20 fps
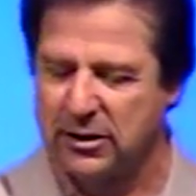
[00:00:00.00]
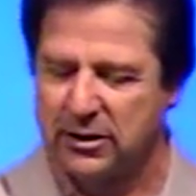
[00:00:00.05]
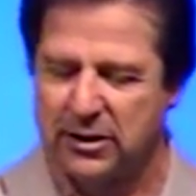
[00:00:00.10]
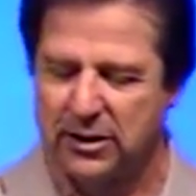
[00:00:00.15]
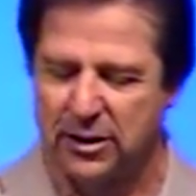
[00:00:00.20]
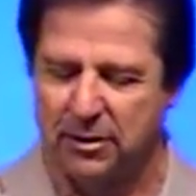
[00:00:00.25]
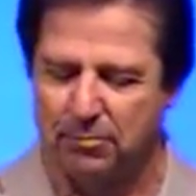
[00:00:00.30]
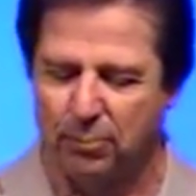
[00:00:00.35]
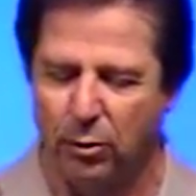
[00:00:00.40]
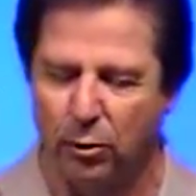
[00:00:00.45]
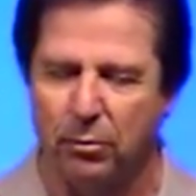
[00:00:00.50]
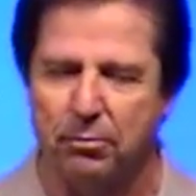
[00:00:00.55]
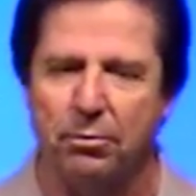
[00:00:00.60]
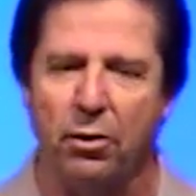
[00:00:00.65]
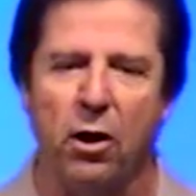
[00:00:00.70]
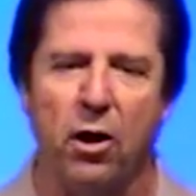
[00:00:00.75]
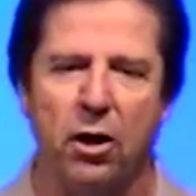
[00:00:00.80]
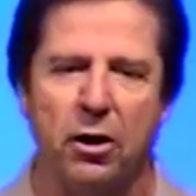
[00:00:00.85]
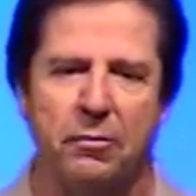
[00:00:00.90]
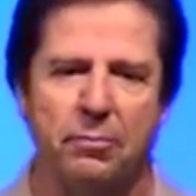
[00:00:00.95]
It's an important
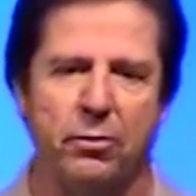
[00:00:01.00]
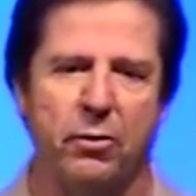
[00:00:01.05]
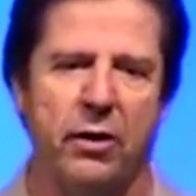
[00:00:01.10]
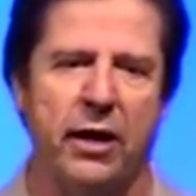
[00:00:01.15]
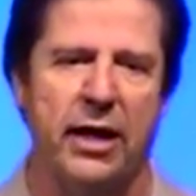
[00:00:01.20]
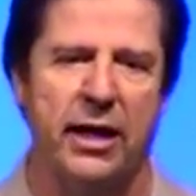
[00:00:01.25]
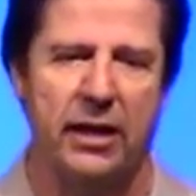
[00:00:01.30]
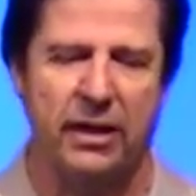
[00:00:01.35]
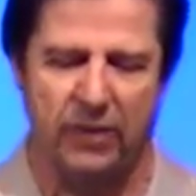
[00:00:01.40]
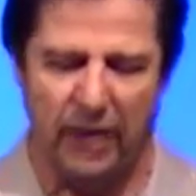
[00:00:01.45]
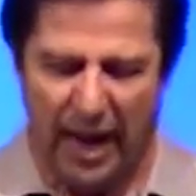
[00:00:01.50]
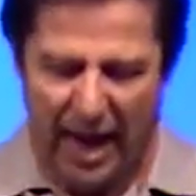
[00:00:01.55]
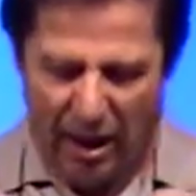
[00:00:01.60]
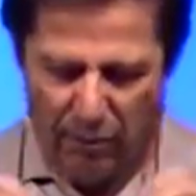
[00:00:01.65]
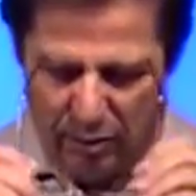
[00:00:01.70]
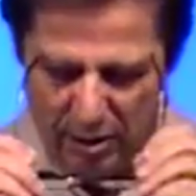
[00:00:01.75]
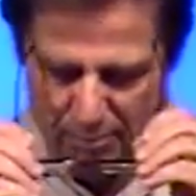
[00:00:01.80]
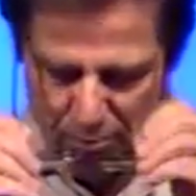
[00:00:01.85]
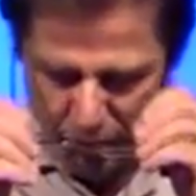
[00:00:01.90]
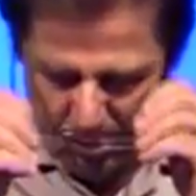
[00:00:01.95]
part of praying and
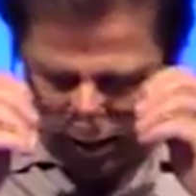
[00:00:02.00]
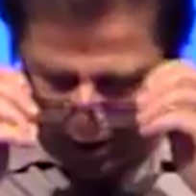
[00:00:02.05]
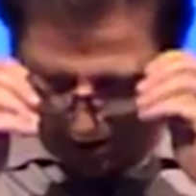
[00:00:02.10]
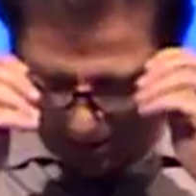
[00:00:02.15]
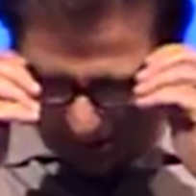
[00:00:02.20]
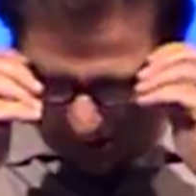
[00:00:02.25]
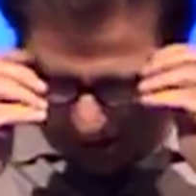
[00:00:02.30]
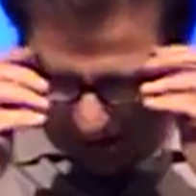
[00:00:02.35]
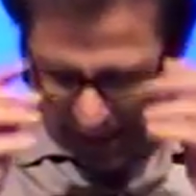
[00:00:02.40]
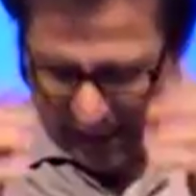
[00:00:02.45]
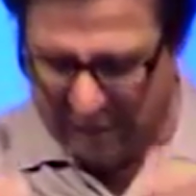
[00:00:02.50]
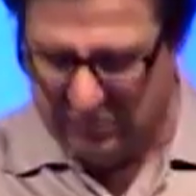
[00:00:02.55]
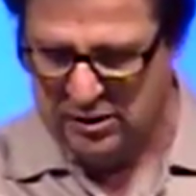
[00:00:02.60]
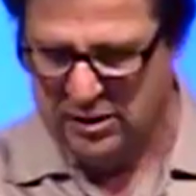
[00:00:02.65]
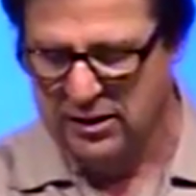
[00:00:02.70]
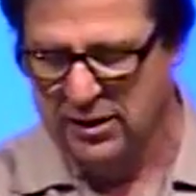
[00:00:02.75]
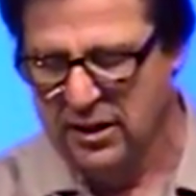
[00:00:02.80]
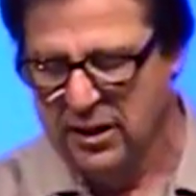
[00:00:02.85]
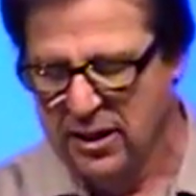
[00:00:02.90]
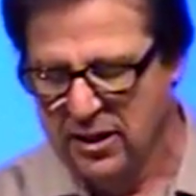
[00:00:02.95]
how we pray our lives,
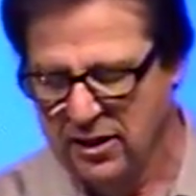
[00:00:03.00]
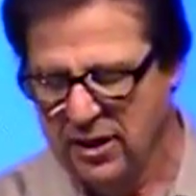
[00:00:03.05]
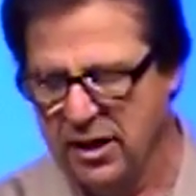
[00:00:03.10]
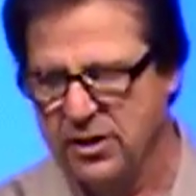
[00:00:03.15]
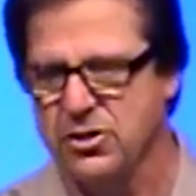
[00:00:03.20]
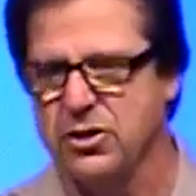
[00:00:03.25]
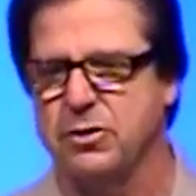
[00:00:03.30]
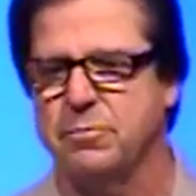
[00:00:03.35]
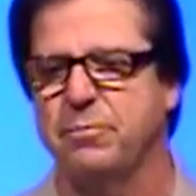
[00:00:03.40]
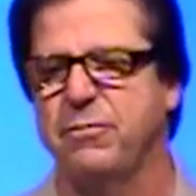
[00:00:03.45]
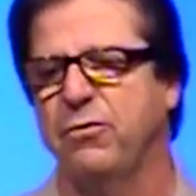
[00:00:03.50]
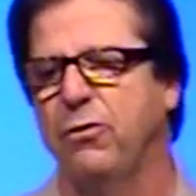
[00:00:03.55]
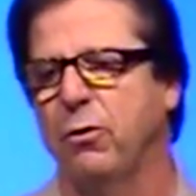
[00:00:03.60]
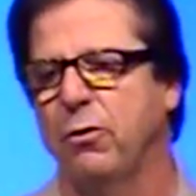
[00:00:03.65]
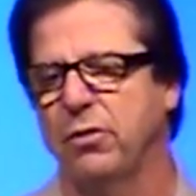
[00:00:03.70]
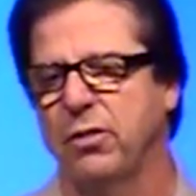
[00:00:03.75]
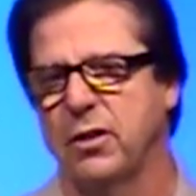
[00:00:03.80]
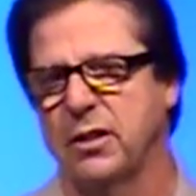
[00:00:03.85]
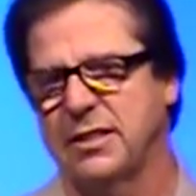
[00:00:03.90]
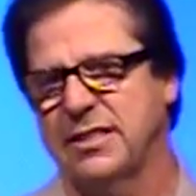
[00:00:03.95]
and not just
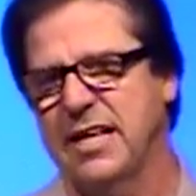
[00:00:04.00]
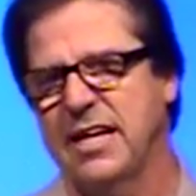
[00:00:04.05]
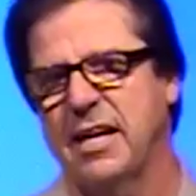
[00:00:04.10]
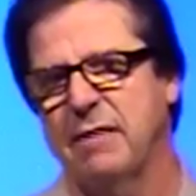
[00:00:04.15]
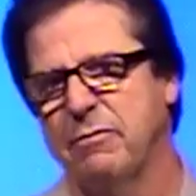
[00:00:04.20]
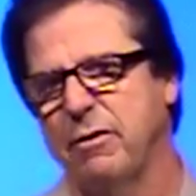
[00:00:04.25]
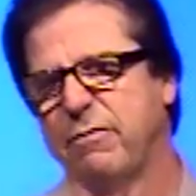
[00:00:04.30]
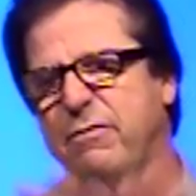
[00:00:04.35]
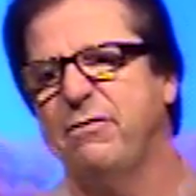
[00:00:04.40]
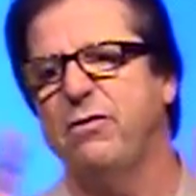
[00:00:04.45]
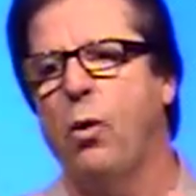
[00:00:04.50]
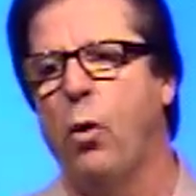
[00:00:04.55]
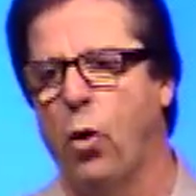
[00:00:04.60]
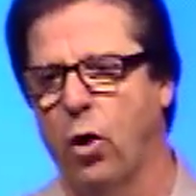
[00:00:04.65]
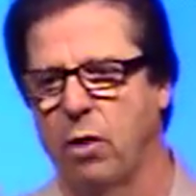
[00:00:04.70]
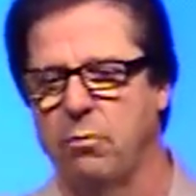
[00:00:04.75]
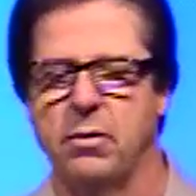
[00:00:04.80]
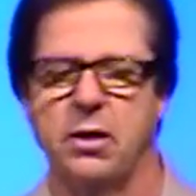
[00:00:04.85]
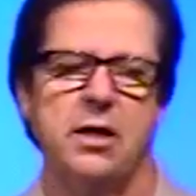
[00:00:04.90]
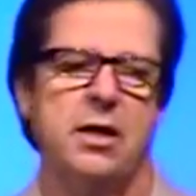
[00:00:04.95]
for the sake of a
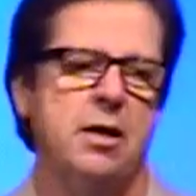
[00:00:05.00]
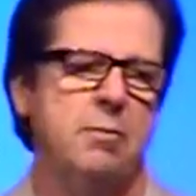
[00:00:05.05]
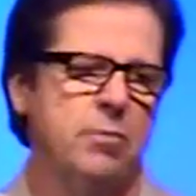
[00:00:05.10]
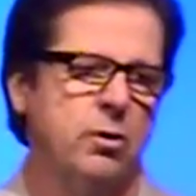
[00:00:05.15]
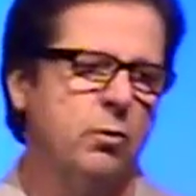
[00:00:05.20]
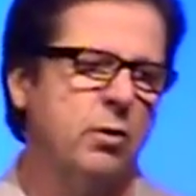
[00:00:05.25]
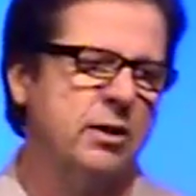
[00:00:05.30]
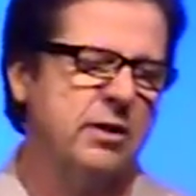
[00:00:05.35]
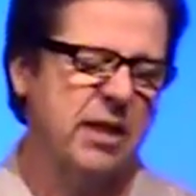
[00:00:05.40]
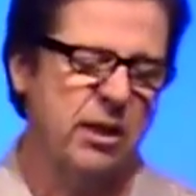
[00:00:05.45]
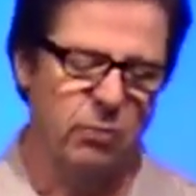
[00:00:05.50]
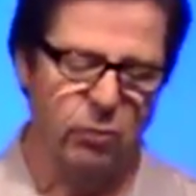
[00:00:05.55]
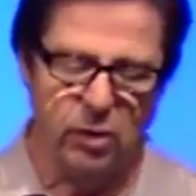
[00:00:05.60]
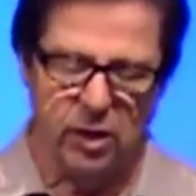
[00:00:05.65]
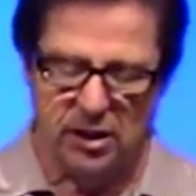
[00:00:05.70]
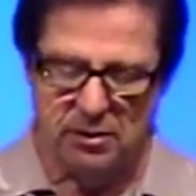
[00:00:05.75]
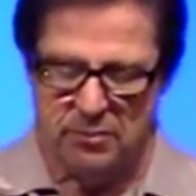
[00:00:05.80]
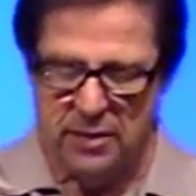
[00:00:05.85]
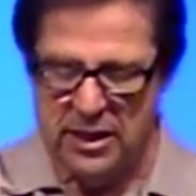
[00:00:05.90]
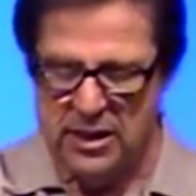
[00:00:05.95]
form, but what that
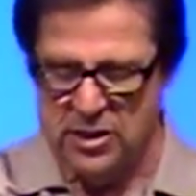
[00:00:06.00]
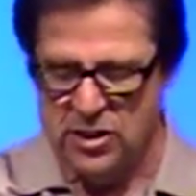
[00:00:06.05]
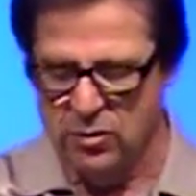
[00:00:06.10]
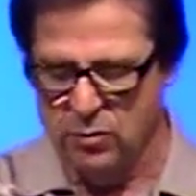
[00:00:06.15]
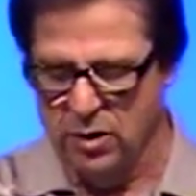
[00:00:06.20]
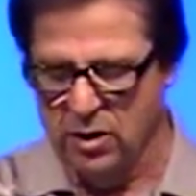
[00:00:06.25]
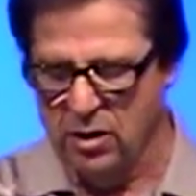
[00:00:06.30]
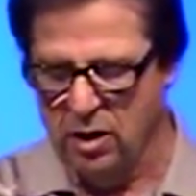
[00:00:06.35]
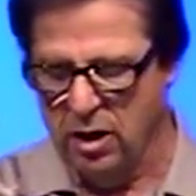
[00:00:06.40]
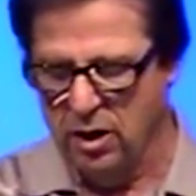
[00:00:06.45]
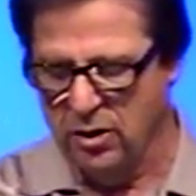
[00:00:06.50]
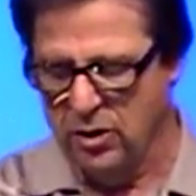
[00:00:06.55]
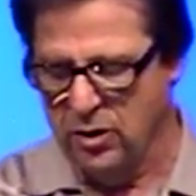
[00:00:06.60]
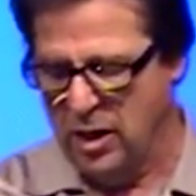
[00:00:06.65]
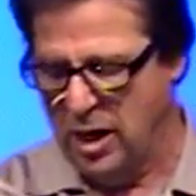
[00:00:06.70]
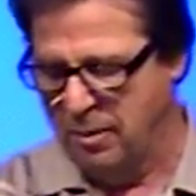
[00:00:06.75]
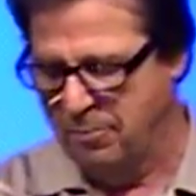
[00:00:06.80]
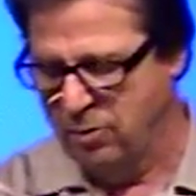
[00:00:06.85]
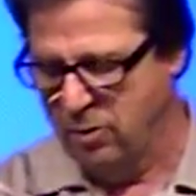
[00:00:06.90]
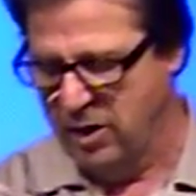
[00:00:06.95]
really means in regard
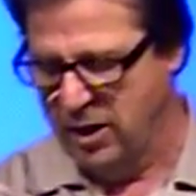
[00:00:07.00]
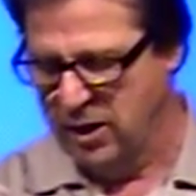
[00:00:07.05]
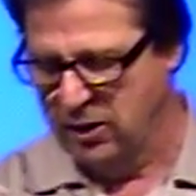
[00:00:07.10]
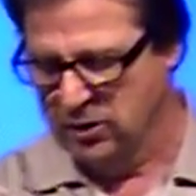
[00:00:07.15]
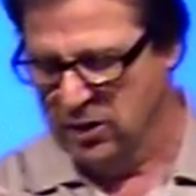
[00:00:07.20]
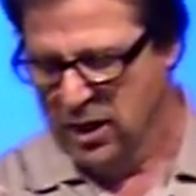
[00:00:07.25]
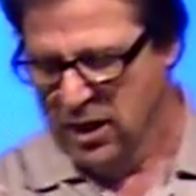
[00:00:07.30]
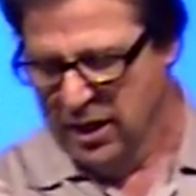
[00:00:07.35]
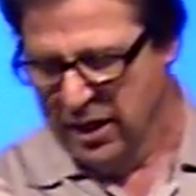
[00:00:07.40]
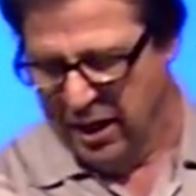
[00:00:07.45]
to our prayers.